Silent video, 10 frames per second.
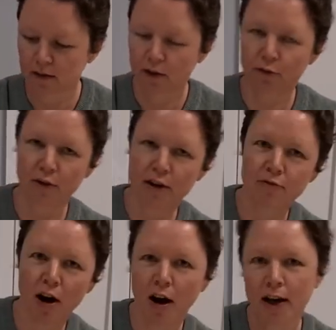3
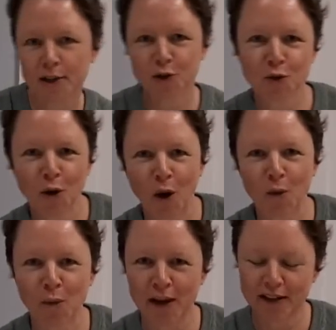rye, 2
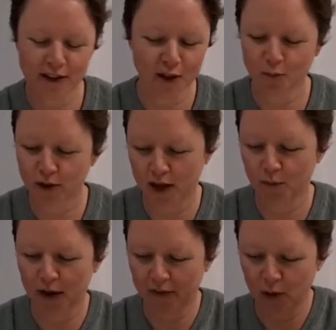whole wheat. You can put in
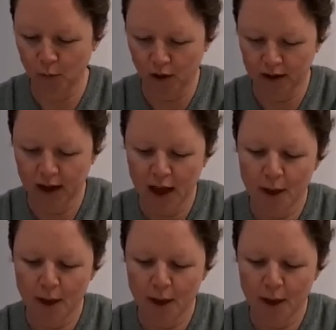whatever you want.